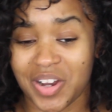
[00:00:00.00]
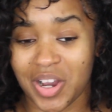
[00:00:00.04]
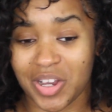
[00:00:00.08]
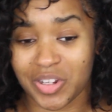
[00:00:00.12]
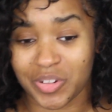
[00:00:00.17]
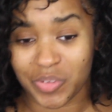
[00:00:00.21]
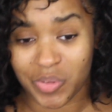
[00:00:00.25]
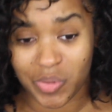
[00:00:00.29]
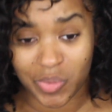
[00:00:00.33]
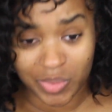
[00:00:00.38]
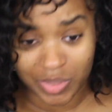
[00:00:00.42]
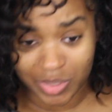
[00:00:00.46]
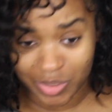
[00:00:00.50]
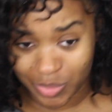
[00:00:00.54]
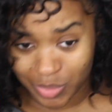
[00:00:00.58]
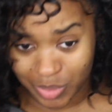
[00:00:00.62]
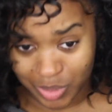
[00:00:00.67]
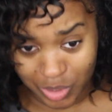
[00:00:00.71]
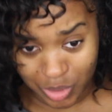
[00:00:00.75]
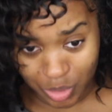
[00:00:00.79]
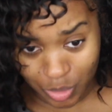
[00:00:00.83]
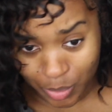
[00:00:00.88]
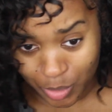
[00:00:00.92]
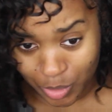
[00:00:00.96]
I know it was
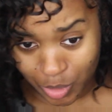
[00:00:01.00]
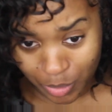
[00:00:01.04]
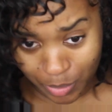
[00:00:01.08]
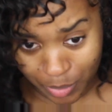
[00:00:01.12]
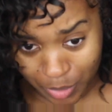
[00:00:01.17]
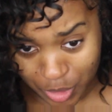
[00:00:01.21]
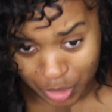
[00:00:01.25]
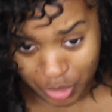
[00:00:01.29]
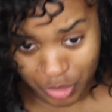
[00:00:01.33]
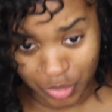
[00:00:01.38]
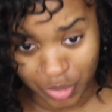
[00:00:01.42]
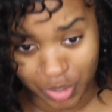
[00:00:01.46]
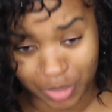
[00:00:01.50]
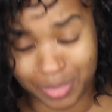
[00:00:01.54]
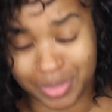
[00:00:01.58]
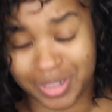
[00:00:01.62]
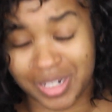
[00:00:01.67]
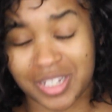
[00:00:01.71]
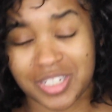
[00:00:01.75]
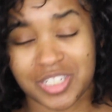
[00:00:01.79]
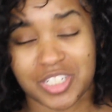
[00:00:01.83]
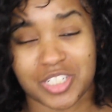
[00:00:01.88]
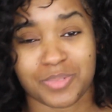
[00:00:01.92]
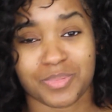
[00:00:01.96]
super duper short, but
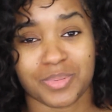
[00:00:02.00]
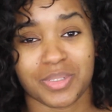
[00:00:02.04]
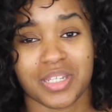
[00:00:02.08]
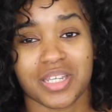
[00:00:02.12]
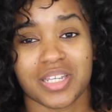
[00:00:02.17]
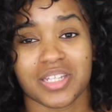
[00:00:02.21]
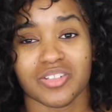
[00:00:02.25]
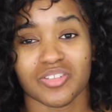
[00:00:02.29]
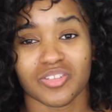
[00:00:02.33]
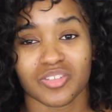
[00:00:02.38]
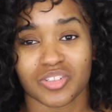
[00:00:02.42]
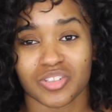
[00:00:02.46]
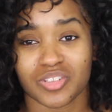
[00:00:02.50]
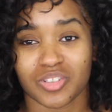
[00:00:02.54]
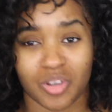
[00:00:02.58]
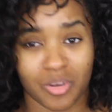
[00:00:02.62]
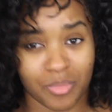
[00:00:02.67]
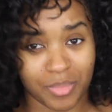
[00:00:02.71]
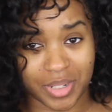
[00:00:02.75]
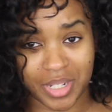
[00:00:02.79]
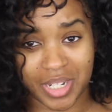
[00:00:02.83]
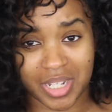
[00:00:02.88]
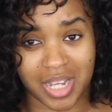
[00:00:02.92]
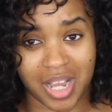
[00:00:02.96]
I've just been getting so
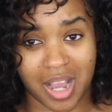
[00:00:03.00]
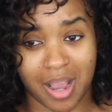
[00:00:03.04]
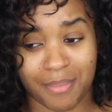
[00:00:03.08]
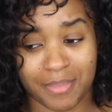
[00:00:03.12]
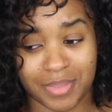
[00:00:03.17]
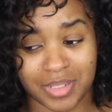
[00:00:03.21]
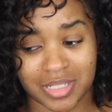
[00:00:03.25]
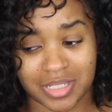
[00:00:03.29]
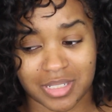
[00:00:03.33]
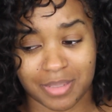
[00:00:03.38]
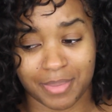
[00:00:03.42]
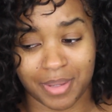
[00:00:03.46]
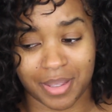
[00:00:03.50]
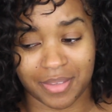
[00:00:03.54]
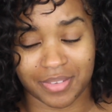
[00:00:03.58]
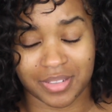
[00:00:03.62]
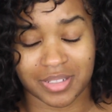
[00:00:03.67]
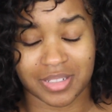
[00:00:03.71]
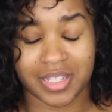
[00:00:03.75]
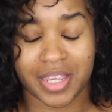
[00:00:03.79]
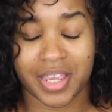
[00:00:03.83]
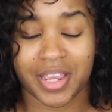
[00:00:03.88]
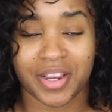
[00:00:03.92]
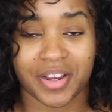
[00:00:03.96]
many comments about
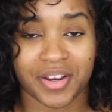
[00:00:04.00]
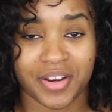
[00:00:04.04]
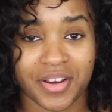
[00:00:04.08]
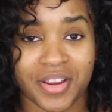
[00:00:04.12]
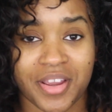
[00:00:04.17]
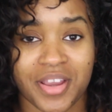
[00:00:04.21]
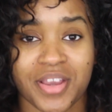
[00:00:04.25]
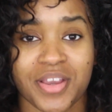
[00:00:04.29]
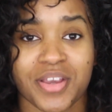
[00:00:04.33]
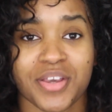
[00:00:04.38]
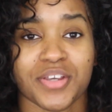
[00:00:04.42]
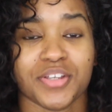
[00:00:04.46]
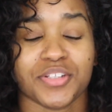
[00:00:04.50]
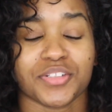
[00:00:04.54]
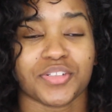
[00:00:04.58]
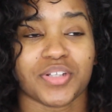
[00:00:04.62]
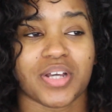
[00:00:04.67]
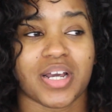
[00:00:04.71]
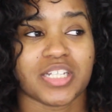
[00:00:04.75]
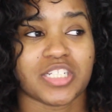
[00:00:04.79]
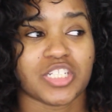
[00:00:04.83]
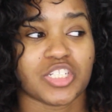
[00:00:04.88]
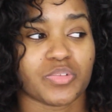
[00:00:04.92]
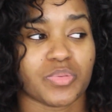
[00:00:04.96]
this hair, so
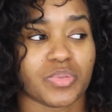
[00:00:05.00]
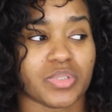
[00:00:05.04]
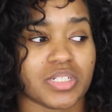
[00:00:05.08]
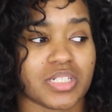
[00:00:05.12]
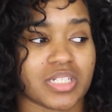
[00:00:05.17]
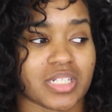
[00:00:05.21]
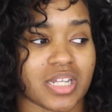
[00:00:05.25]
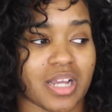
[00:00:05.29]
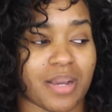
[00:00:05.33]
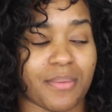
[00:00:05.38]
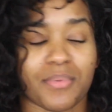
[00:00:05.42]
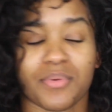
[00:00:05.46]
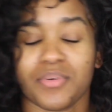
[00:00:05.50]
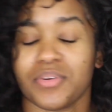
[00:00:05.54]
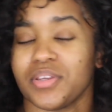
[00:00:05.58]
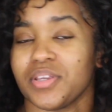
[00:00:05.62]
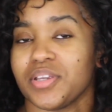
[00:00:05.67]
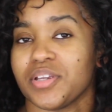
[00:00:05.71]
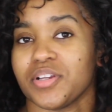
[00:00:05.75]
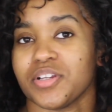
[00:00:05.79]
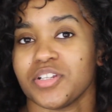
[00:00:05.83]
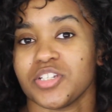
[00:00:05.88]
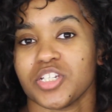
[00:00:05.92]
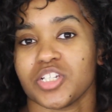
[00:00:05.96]
I just wanted to come on
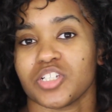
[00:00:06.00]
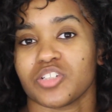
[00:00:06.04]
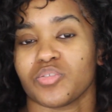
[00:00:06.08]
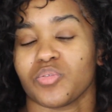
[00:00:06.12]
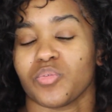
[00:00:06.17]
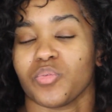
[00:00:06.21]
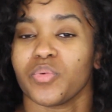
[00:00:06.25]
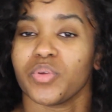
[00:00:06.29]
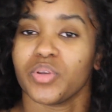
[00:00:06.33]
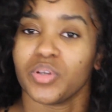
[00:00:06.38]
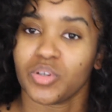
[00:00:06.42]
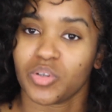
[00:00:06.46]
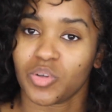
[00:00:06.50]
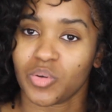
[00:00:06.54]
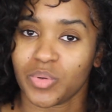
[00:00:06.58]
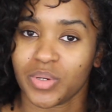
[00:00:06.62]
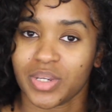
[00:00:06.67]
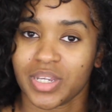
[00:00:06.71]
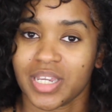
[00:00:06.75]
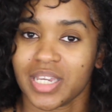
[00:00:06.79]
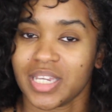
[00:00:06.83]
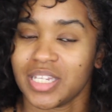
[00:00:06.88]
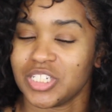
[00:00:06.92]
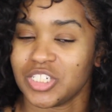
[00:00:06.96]
here just real
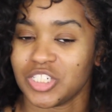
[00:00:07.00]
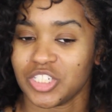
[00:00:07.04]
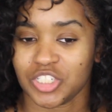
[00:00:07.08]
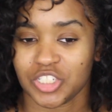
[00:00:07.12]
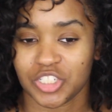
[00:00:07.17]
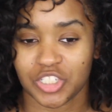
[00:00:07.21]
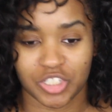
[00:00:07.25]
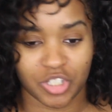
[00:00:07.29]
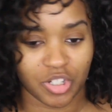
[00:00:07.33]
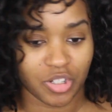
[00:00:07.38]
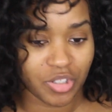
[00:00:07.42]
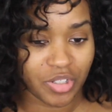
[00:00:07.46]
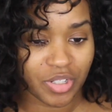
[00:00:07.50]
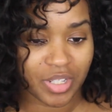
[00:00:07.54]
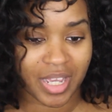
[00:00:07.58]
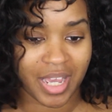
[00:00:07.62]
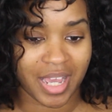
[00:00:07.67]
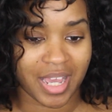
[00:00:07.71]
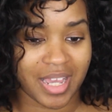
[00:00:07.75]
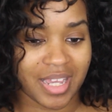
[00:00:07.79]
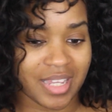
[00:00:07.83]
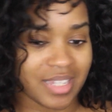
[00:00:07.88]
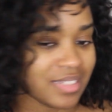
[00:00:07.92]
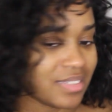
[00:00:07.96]
quick and just show you
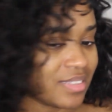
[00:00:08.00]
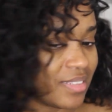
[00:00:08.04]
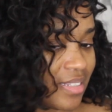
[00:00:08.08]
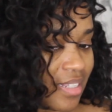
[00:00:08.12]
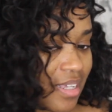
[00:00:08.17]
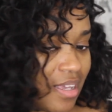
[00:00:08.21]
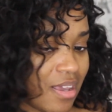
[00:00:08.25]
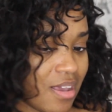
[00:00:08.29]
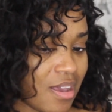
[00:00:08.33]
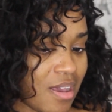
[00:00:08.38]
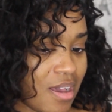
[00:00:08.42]
guys